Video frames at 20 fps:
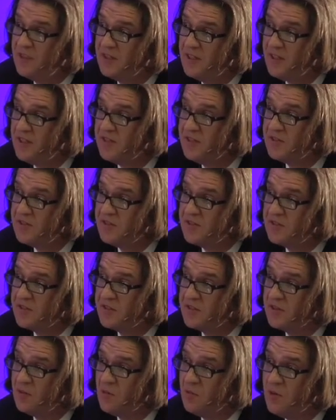
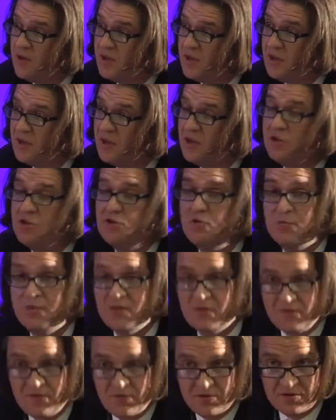cases where a
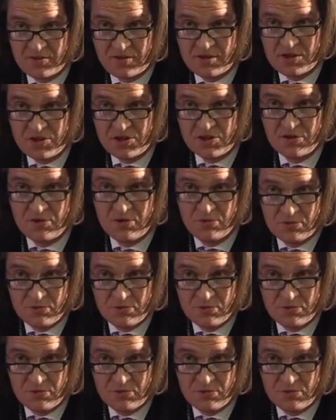European foundation